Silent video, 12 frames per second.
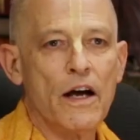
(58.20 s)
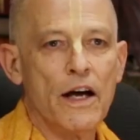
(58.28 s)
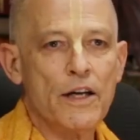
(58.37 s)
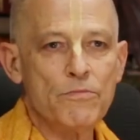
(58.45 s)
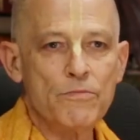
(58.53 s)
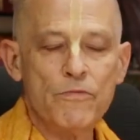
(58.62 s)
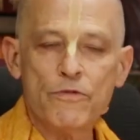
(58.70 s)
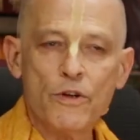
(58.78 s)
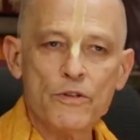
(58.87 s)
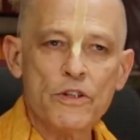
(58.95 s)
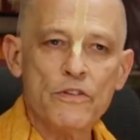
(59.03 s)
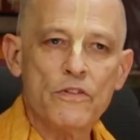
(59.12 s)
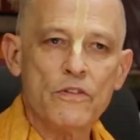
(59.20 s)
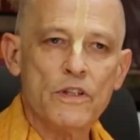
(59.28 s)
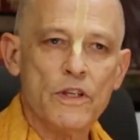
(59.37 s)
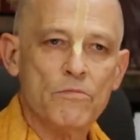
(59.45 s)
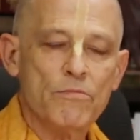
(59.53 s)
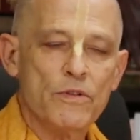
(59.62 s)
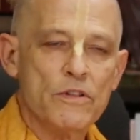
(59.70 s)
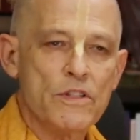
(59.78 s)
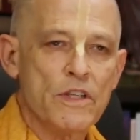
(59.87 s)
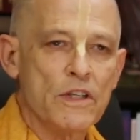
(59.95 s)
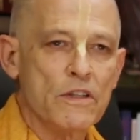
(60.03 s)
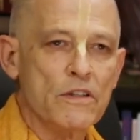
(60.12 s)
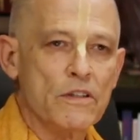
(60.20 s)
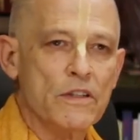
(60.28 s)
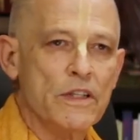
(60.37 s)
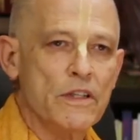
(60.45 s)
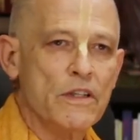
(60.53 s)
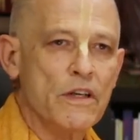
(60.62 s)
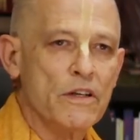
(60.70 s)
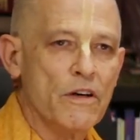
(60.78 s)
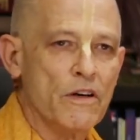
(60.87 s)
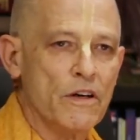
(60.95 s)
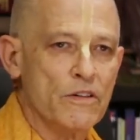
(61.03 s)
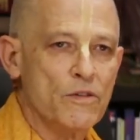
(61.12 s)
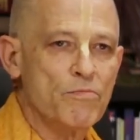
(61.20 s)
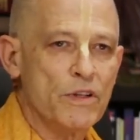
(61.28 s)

I'm focusing particularly on the